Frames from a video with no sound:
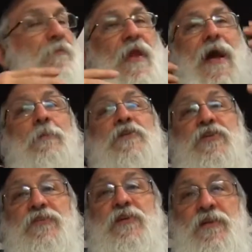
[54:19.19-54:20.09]
how much
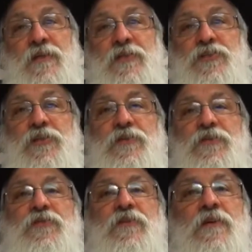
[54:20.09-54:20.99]
is it in
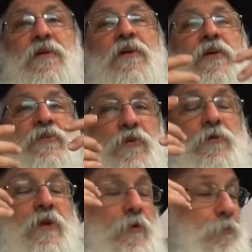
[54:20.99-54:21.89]
inches? So there are